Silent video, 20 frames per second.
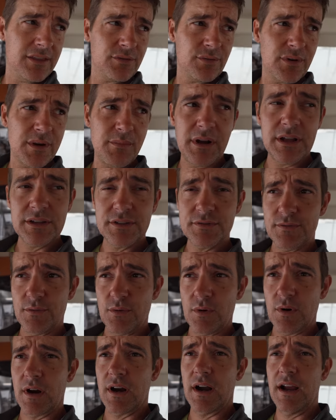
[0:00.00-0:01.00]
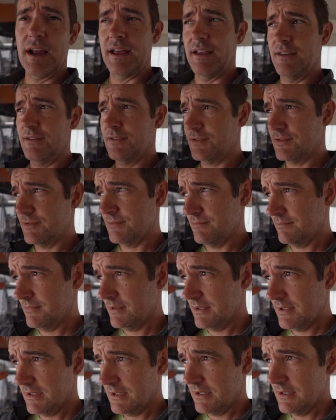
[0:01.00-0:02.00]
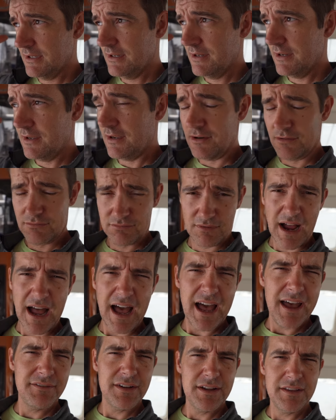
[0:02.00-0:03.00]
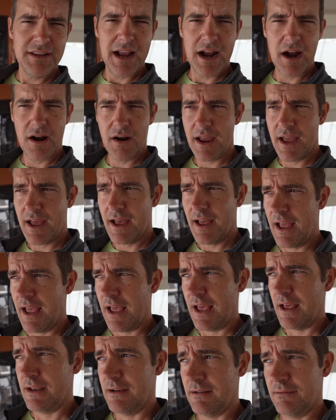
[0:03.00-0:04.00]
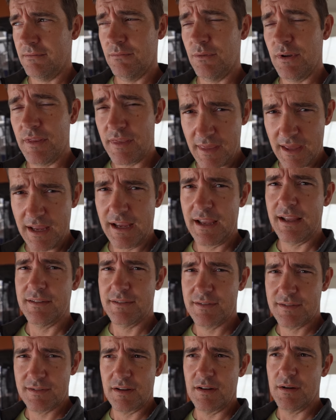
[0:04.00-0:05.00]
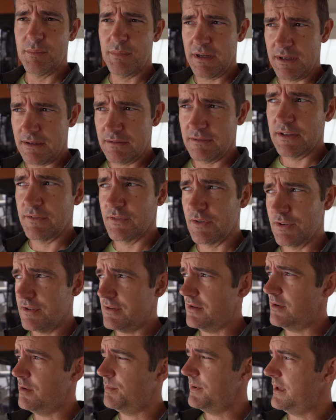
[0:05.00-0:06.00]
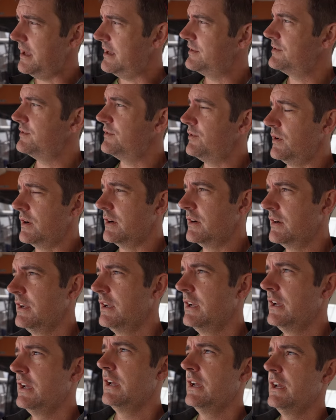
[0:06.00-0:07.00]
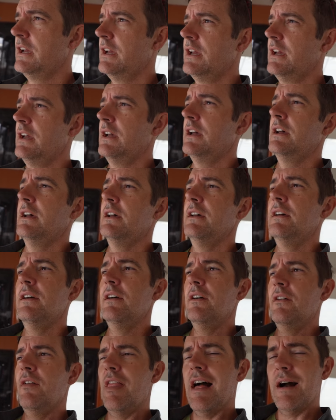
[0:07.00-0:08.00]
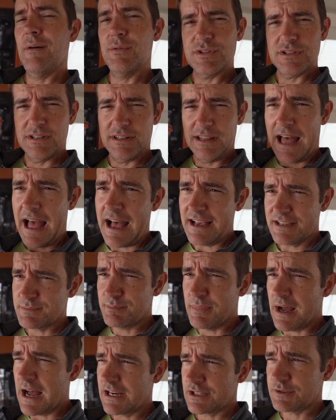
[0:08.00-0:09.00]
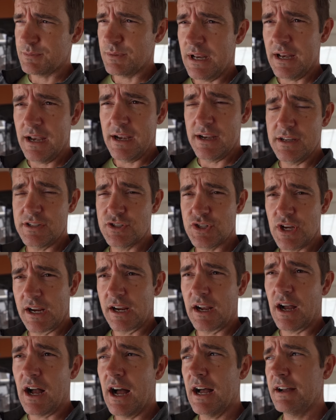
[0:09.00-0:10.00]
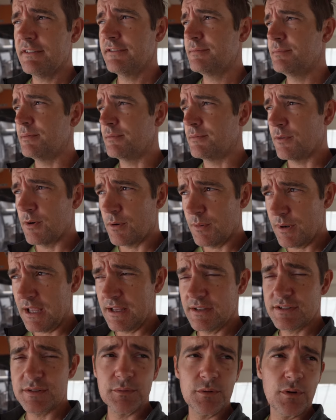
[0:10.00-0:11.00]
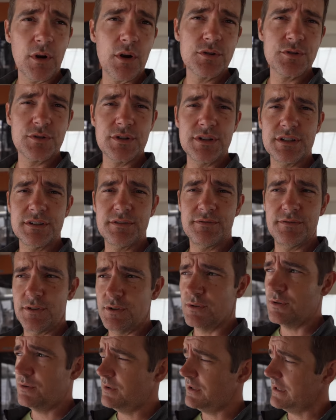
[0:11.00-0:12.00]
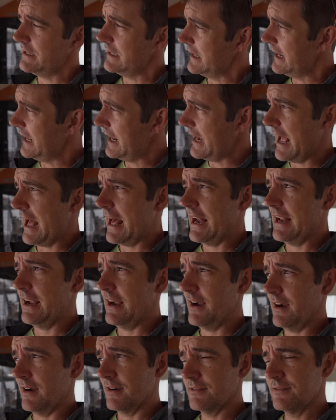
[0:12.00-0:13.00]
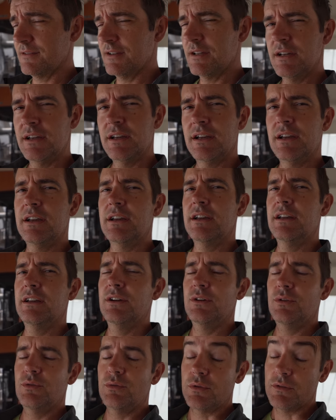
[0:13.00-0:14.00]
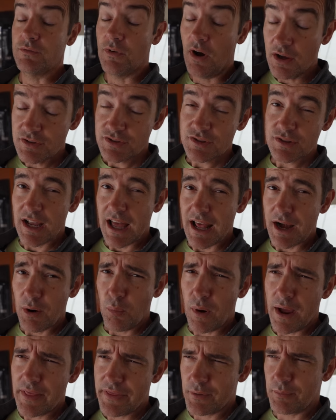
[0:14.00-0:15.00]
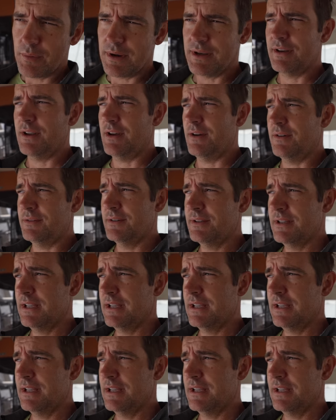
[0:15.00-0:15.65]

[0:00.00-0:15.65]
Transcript: three months for has arrived in the area and we think it's gonna be delivered to the UPS store. That was the last box we needed to check off before we get some groceries, fuel, and get out of here. We've also got a weather window.